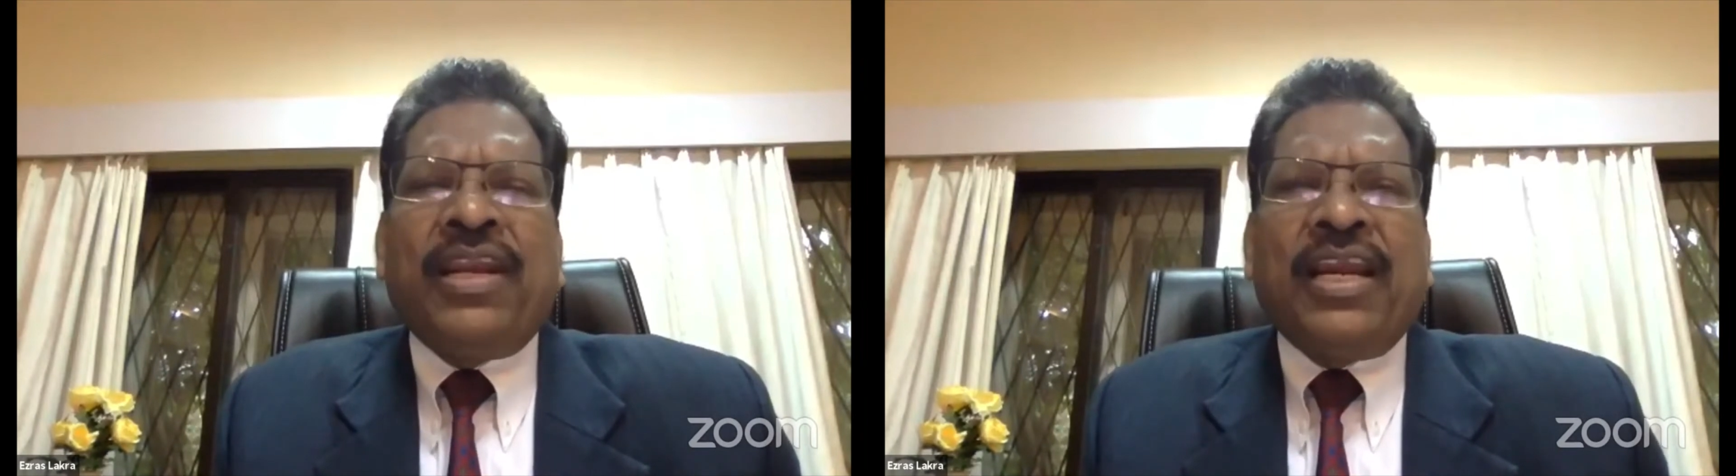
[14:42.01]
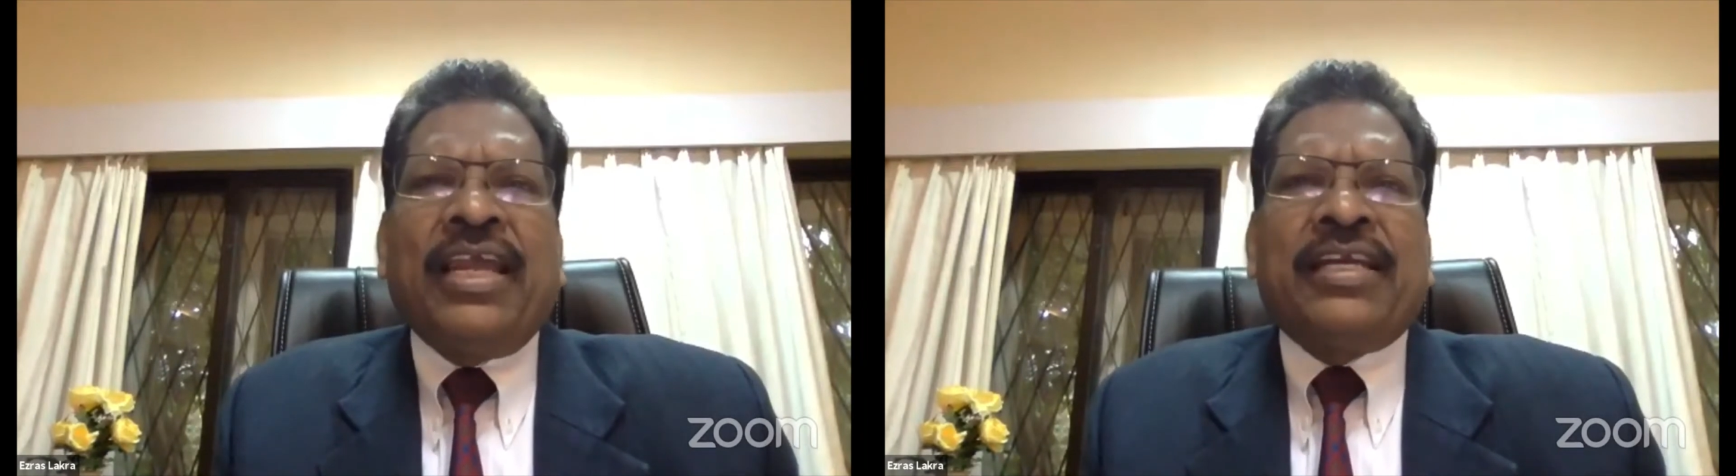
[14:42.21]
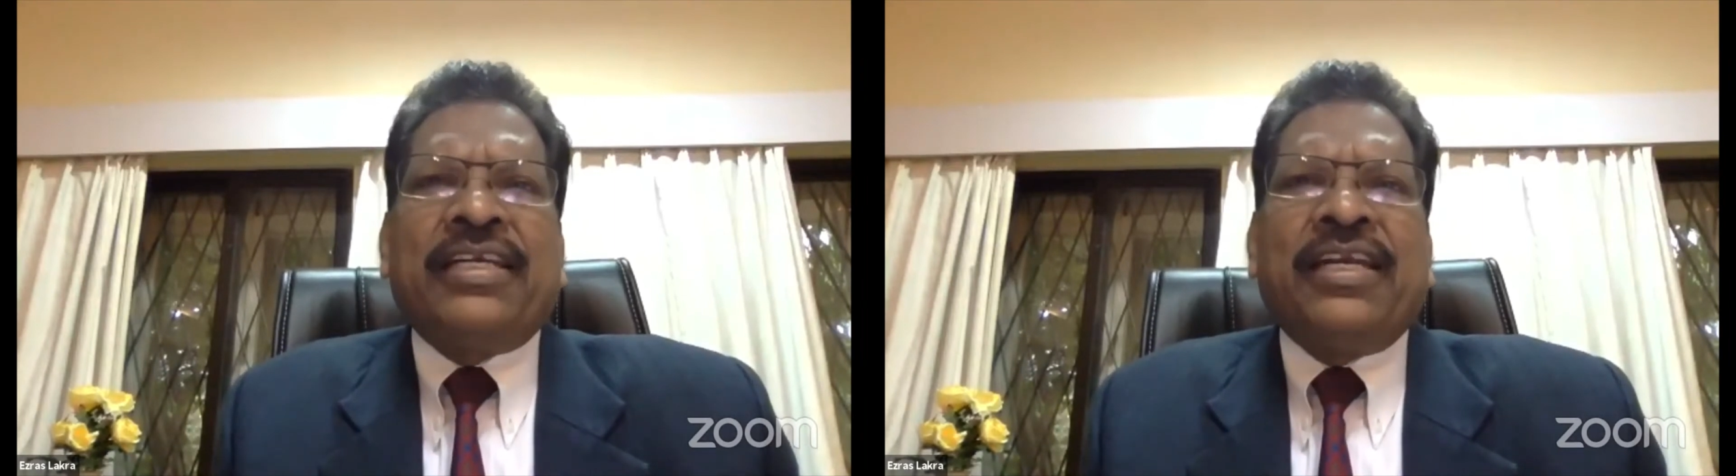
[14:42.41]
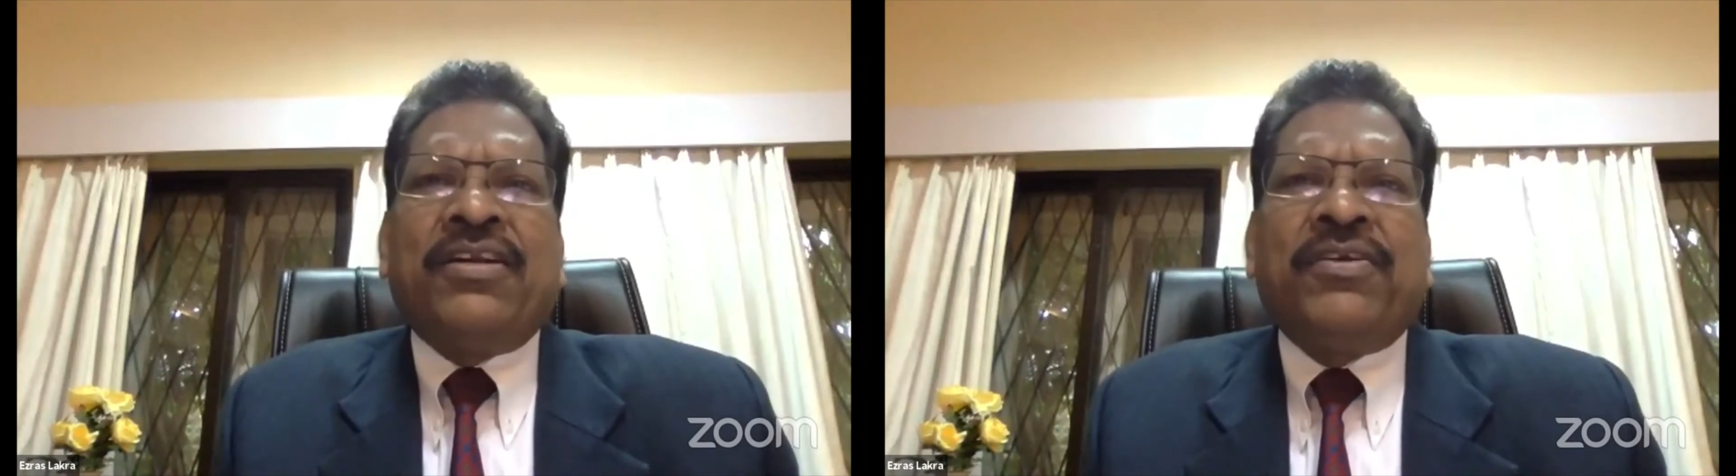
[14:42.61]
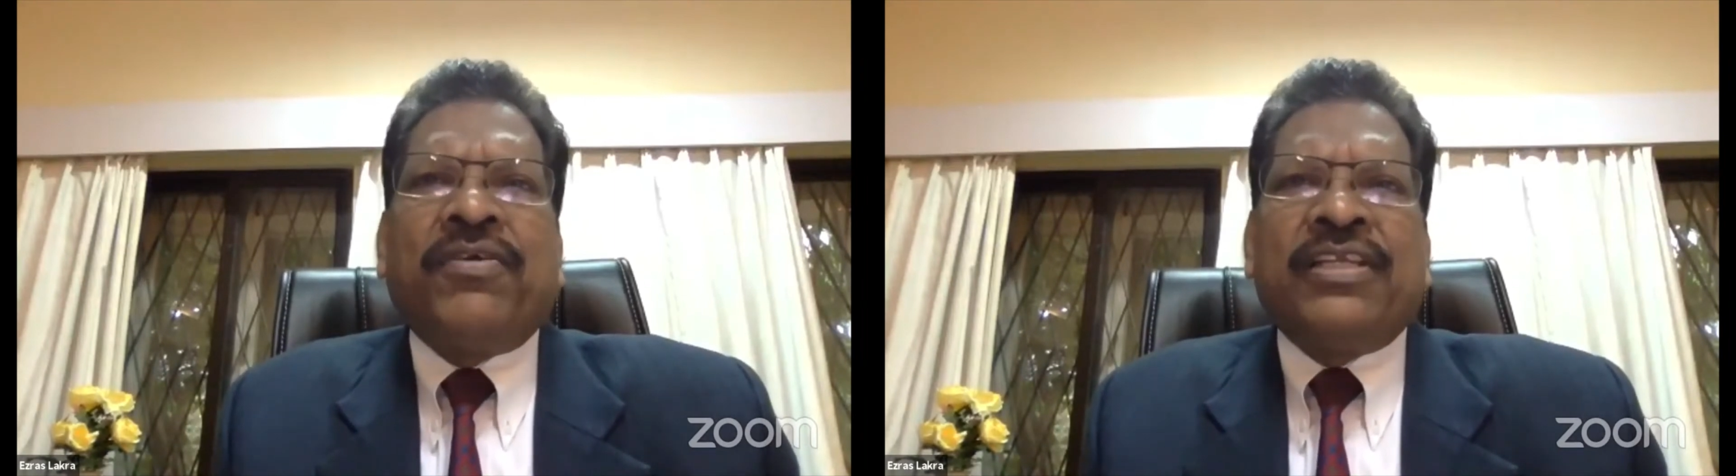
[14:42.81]

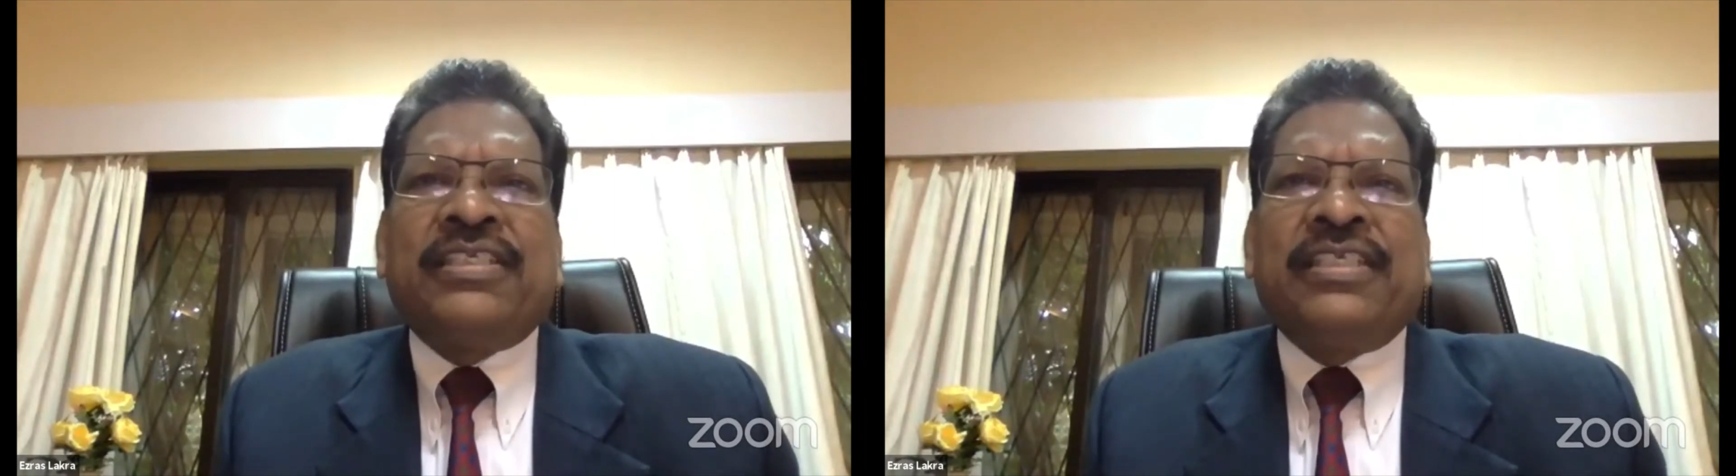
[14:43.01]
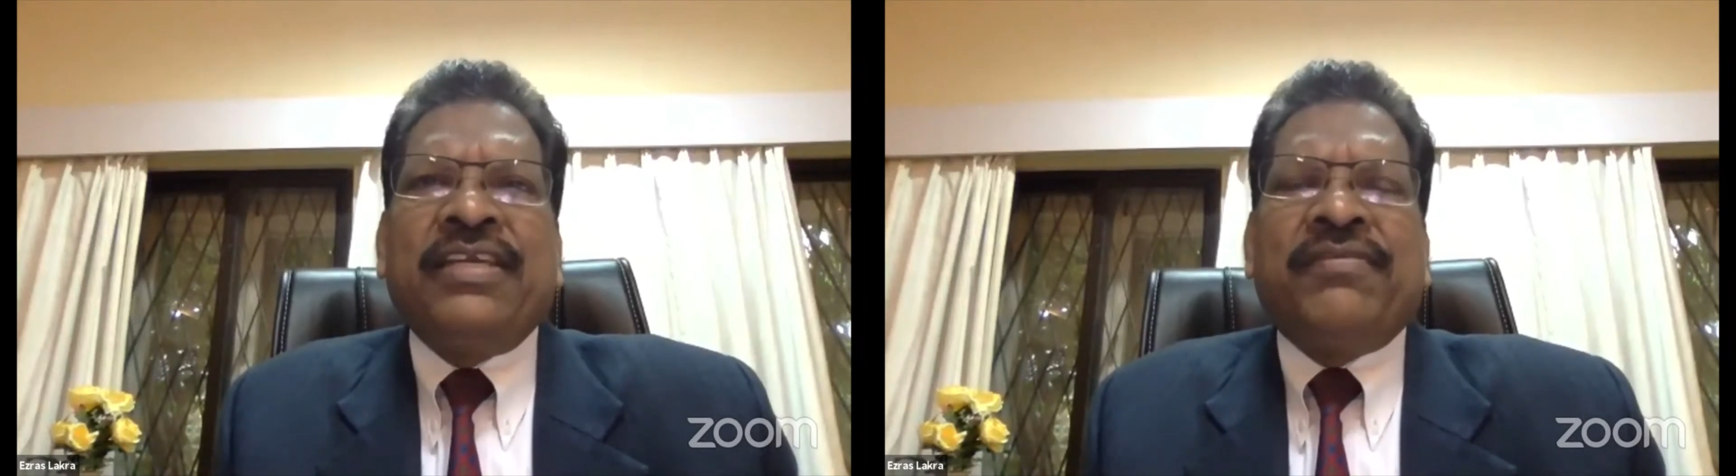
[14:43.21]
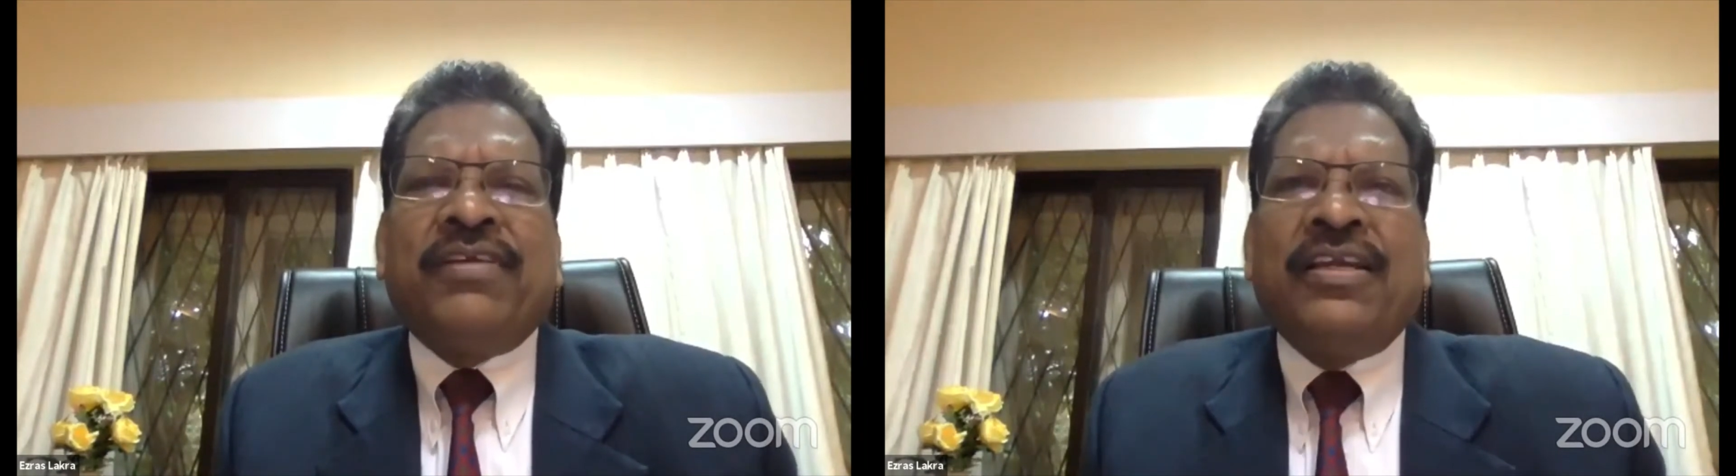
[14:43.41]
reluctant to receive.